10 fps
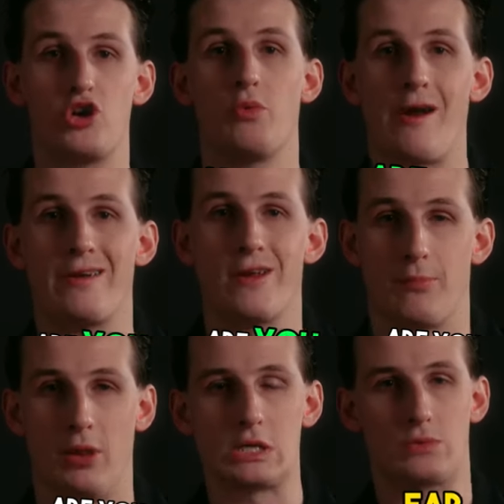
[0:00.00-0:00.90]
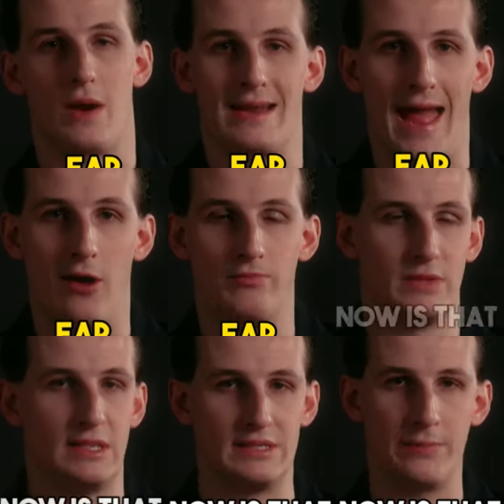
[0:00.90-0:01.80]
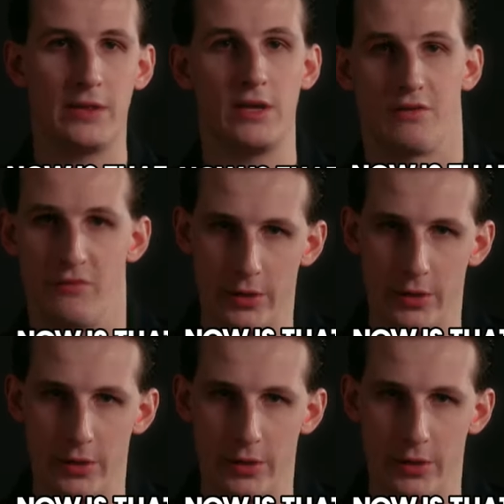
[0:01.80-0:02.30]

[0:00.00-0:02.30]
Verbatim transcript: are you wearing earplugs right now? Is that something that